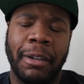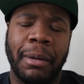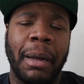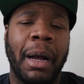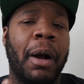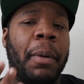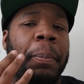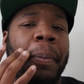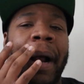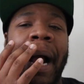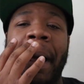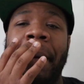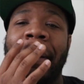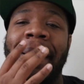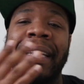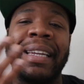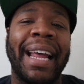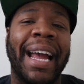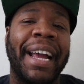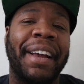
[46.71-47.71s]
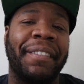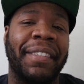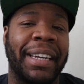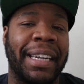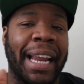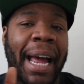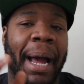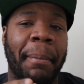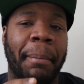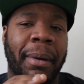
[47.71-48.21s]
Probably not
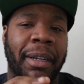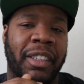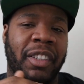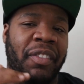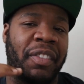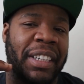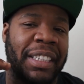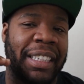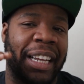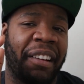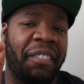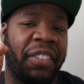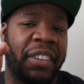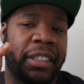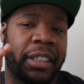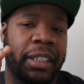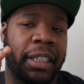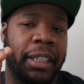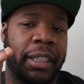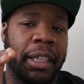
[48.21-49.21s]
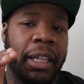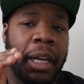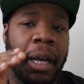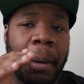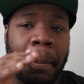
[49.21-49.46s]
even that much of a deficit,